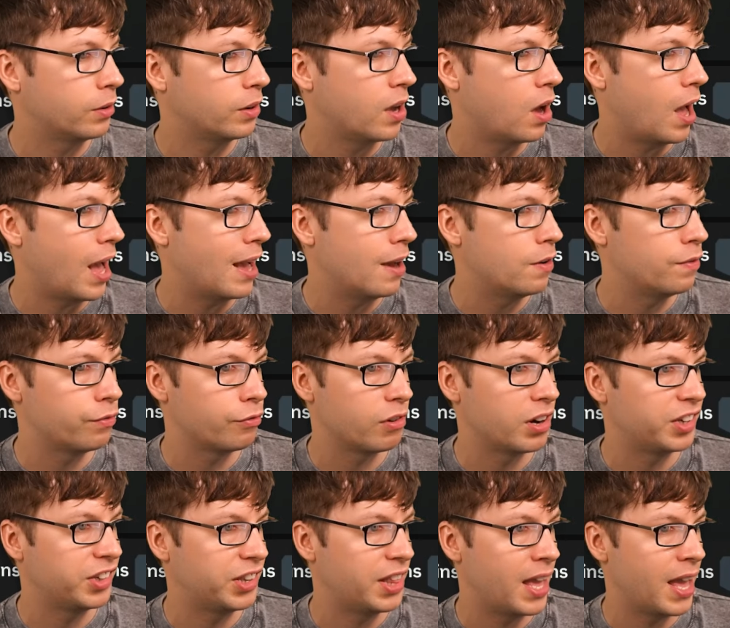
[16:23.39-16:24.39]
We've got
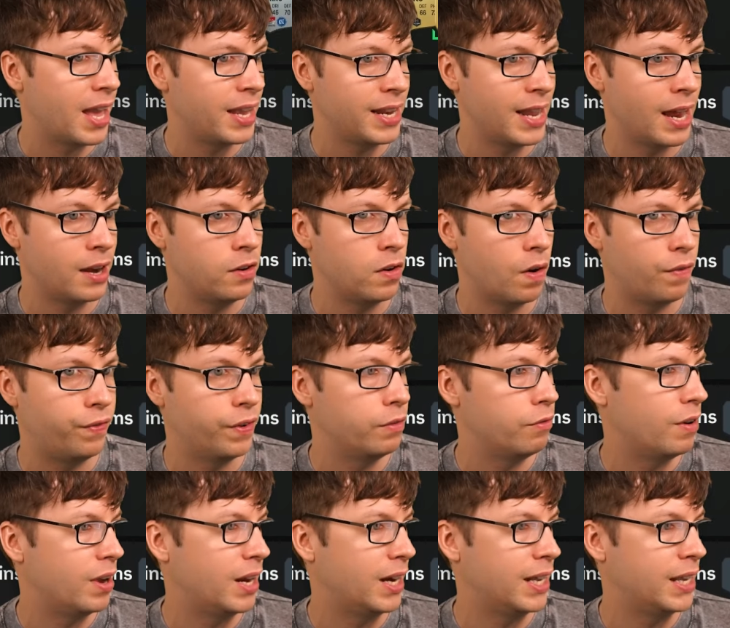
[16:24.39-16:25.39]
Alvarez there. Yeah, nothing
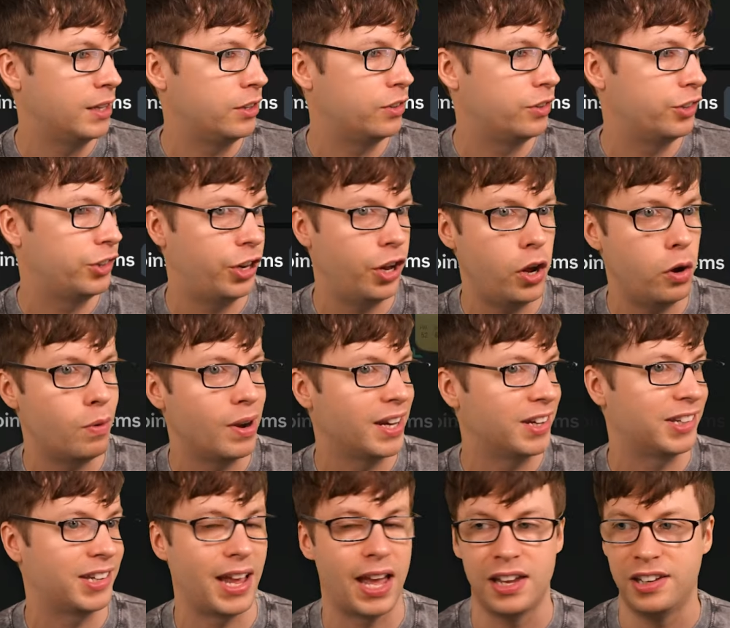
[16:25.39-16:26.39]
really too
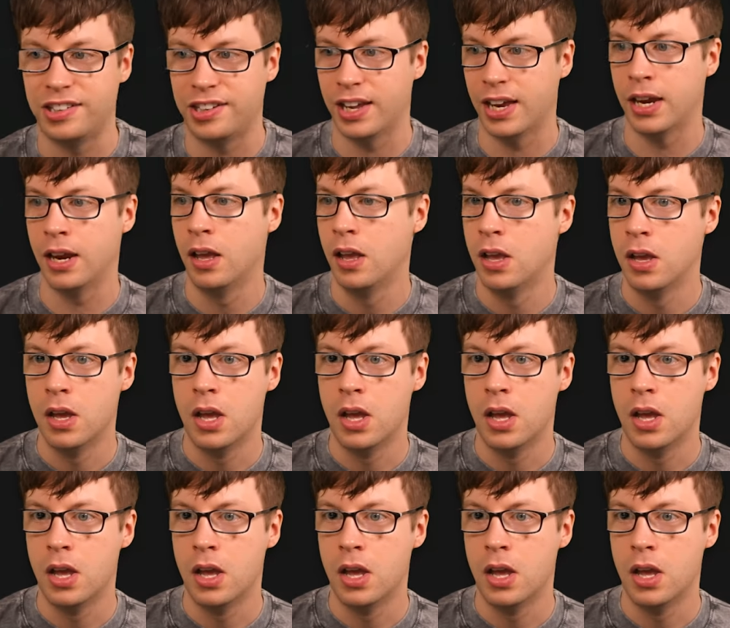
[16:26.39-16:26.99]
exciting.